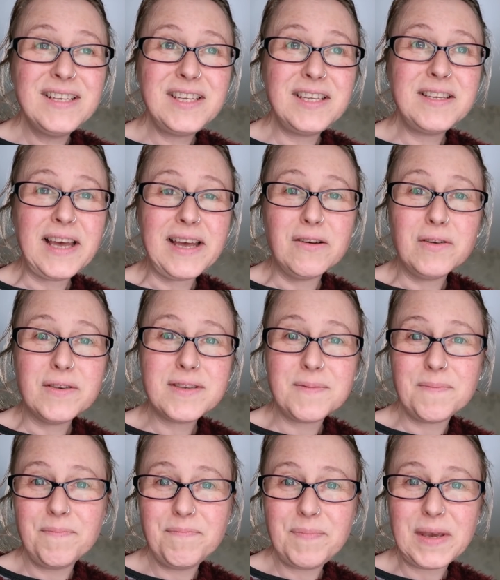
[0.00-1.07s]

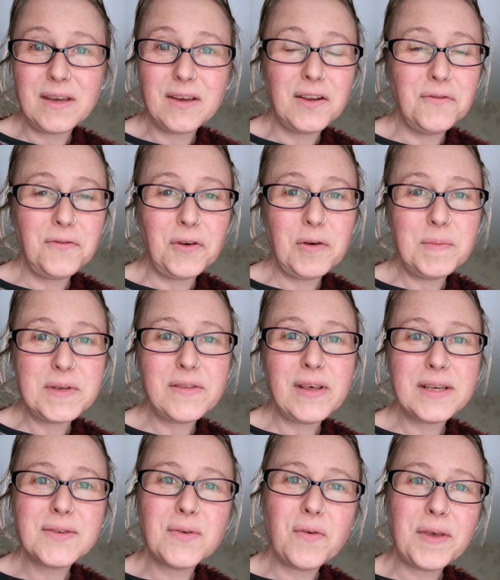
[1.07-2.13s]
Details being confirmed and
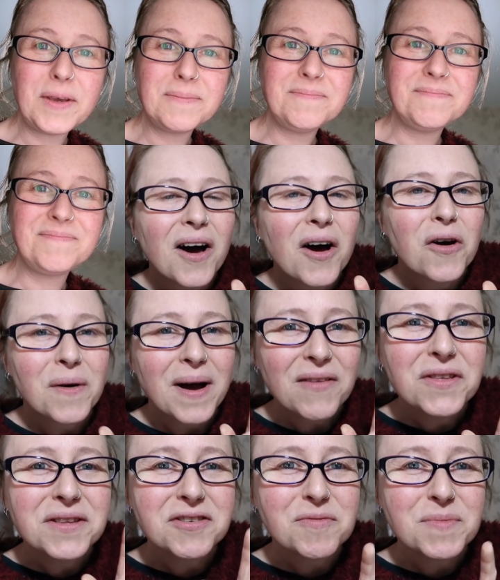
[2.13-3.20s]
that sort of thing. Oh,
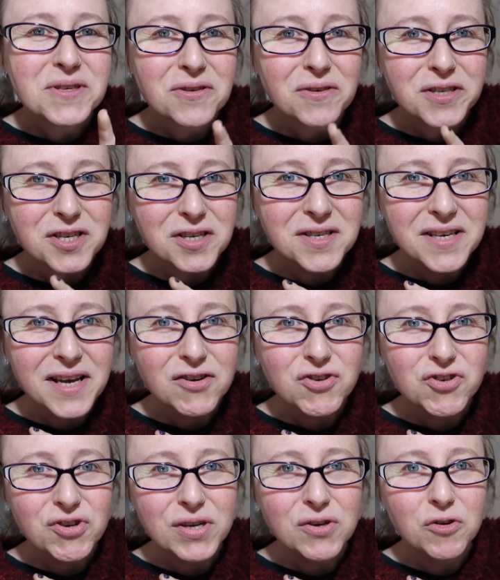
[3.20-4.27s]
and the dermatologist
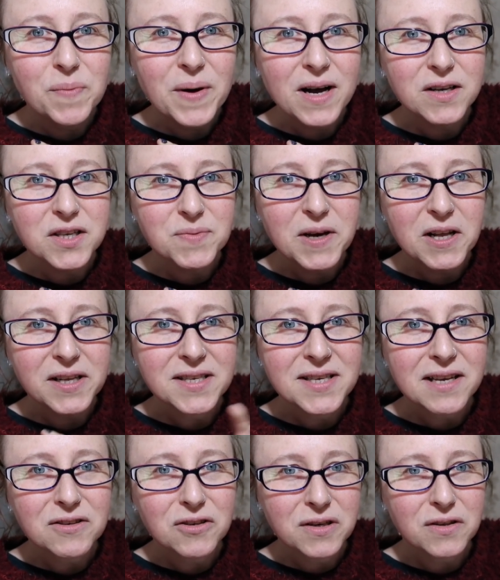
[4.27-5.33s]
secretary called back as well. He's
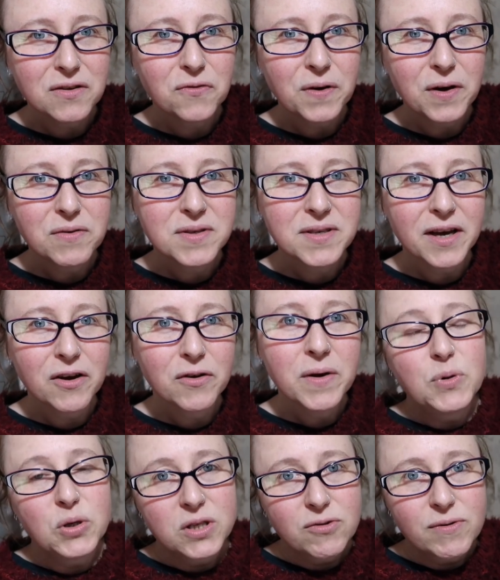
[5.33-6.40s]
had a look at the photo,
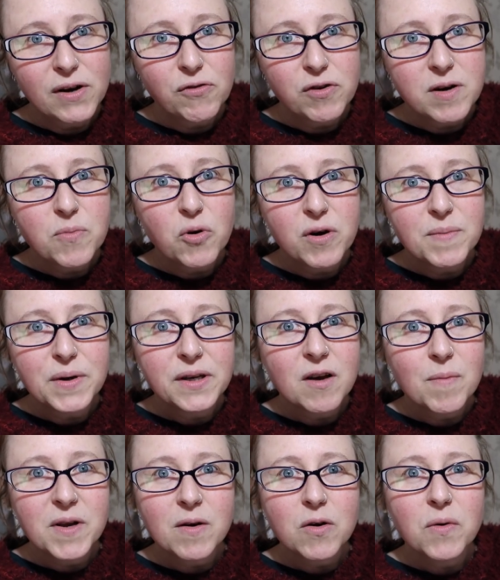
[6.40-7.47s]
booked her in for an appointment
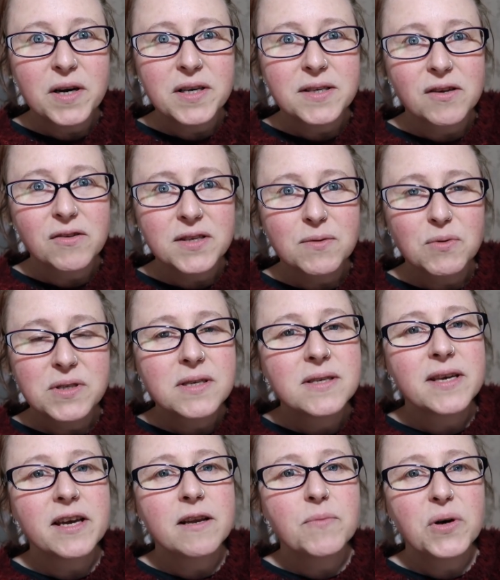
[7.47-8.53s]
coming up quite soon because he wants to
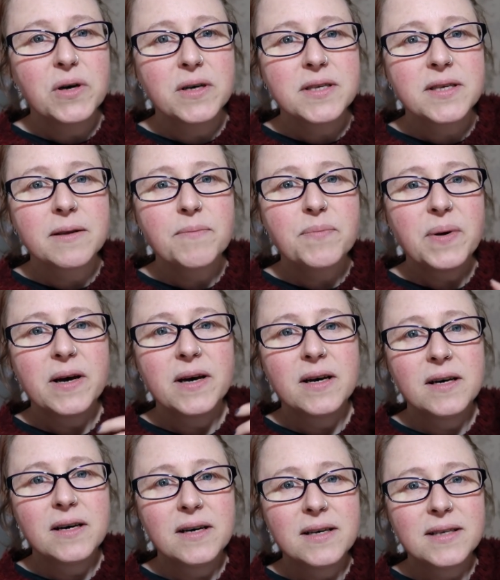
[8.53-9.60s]
see it in person,
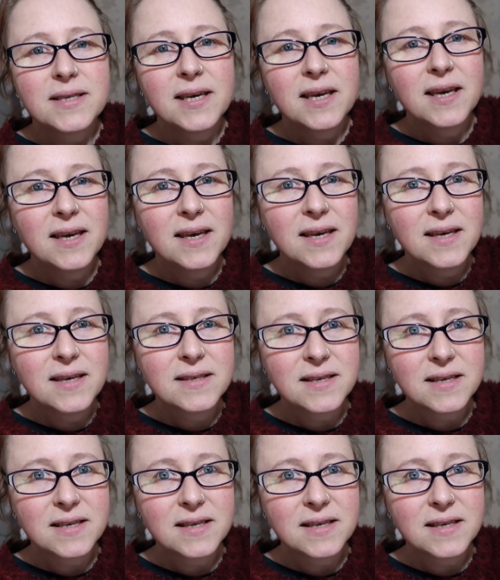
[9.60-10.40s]
but he